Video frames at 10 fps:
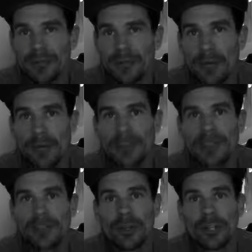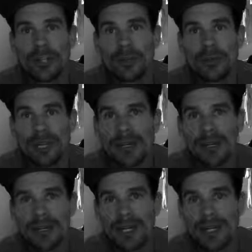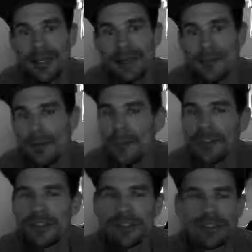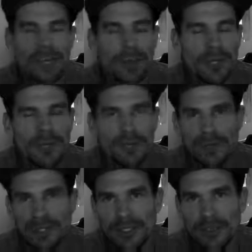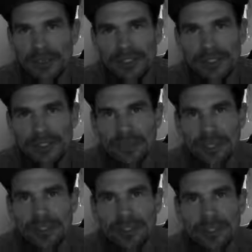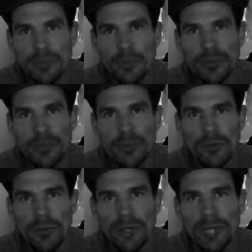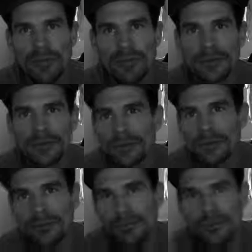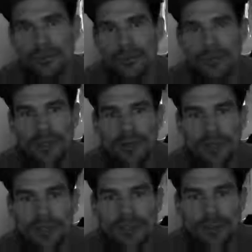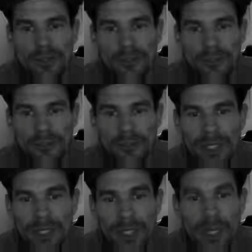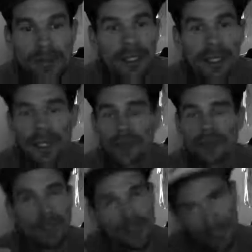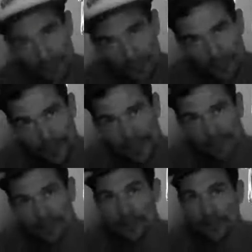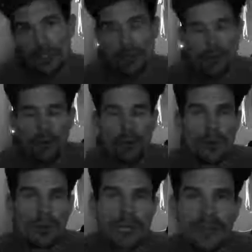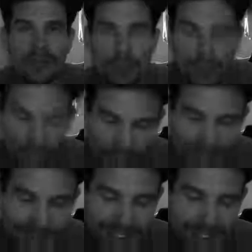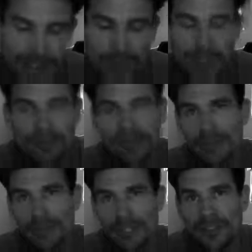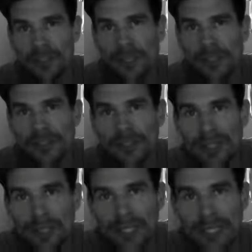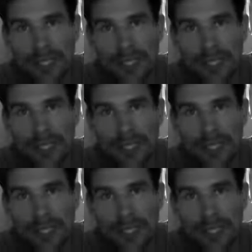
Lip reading: But Freelee turned him around, and I've got a message somewhere from Freelee where she says, basically, she pussy-whipped Robin enough to do whatever the fuck she wants with him. And I take my hat off to Freelee for doing that. More women need to put their foot down and say, you ain't fucking me until you had a snip.